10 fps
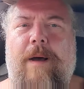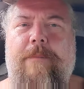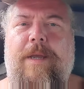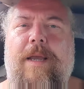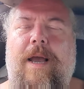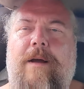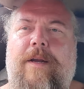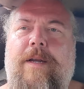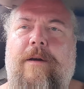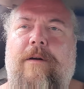being out
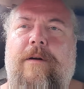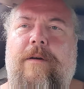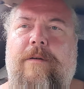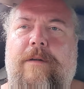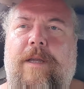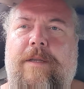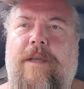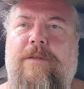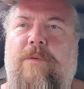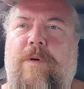here and
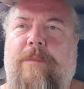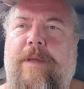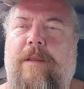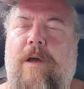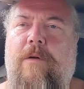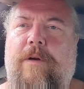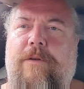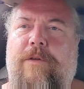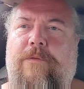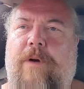doesn't want to be alone and
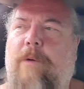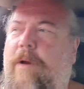too far away